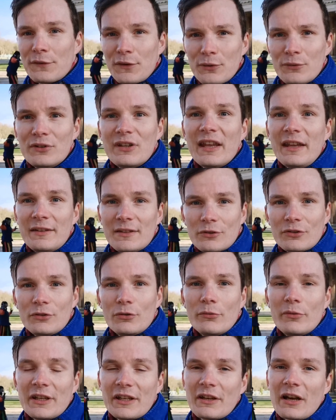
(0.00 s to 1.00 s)
few days
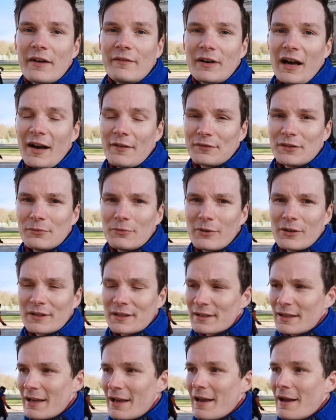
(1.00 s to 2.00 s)
to recover
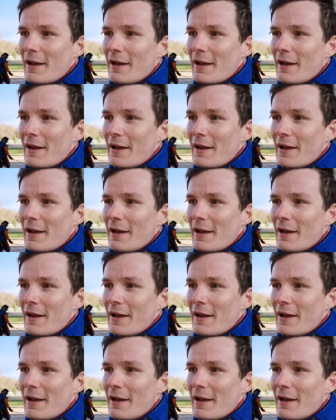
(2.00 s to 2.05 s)
afterwards,